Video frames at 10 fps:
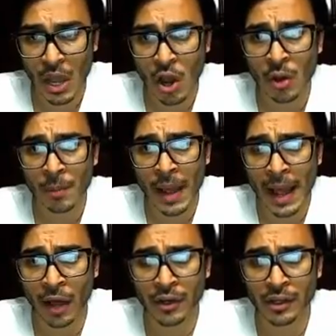
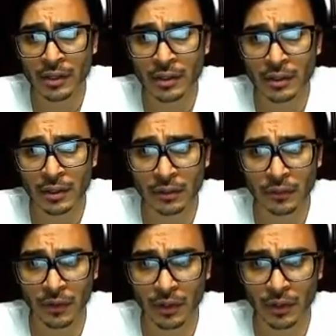how did
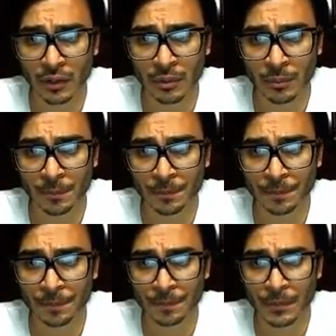this figure
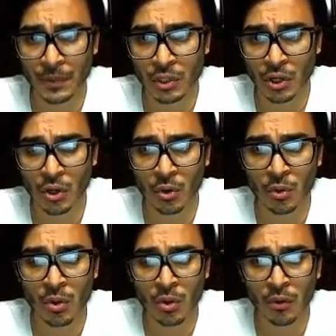
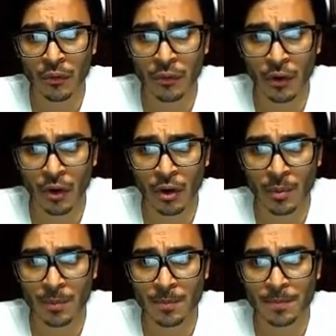go
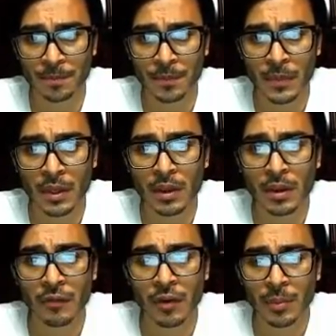from
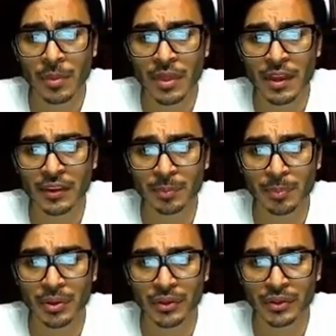this
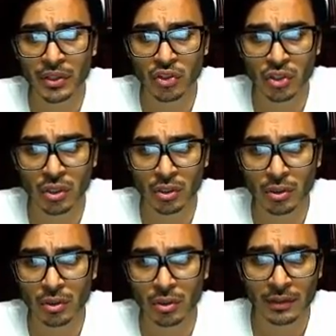position
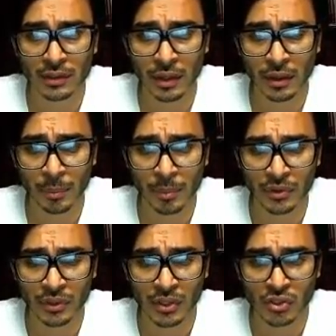to the
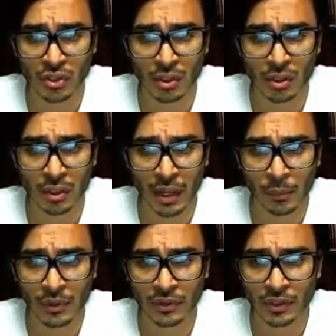position
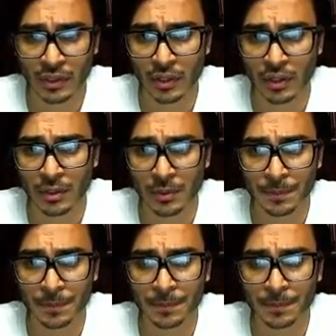that we see here.